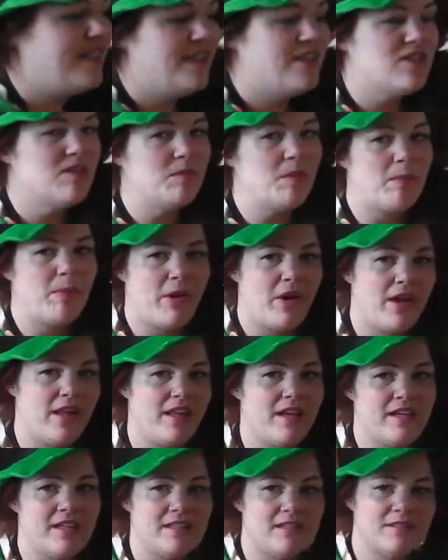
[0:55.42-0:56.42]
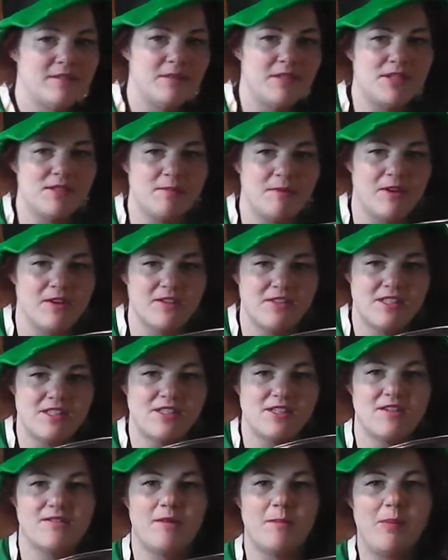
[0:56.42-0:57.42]
a double boiler, which
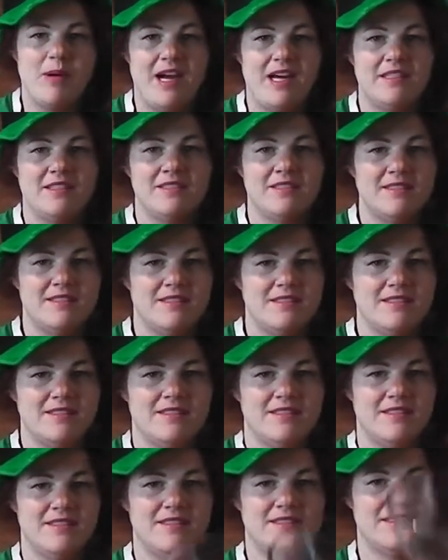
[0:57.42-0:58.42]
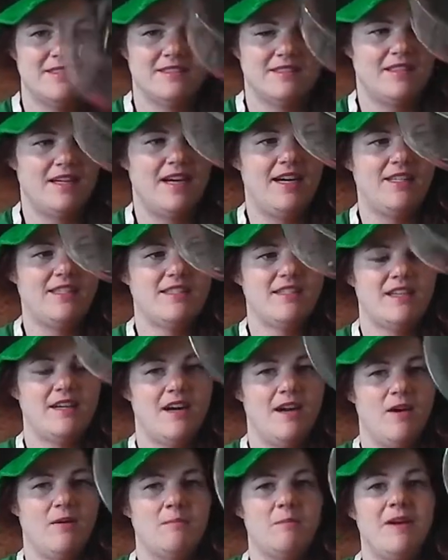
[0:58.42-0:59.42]
consists of a pan and
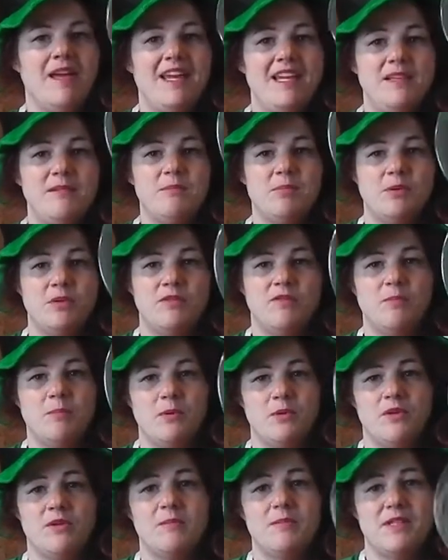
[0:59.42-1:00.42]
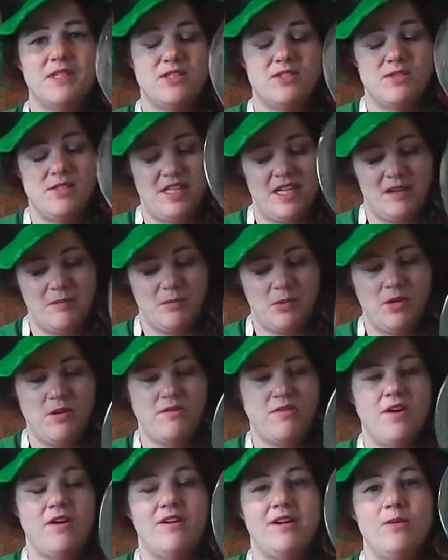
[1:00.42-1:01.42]
a heat-proof bowl. Make sure it's
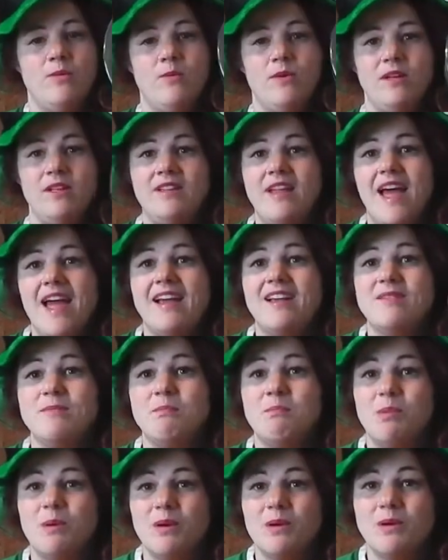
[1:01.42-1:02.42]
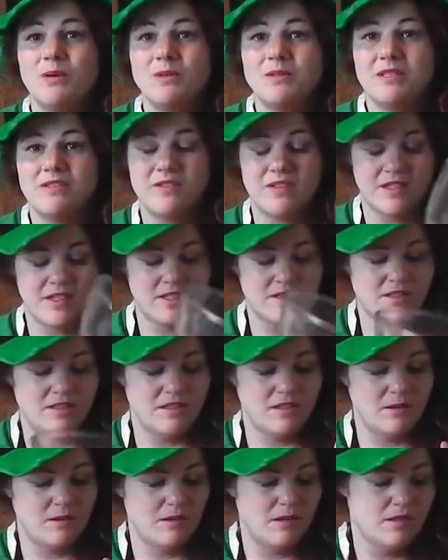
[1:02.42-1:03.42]
heat-proof or it will explode if it gets
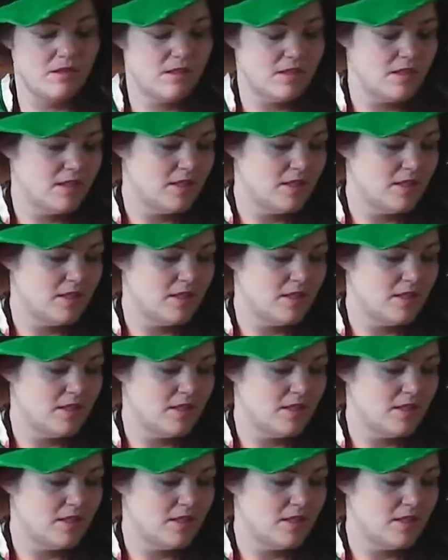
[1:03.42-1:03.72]
too hot.